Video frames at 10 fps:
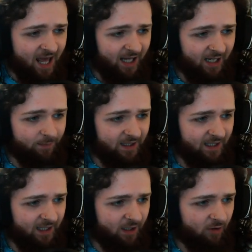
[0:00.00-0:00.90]
at the
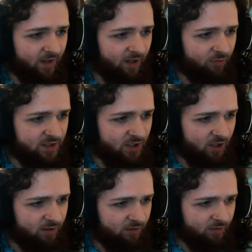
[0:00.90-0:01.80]
beginning of every
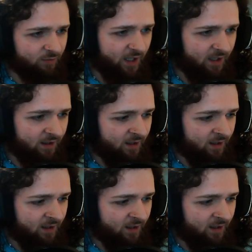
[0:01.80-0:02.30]
turn, right?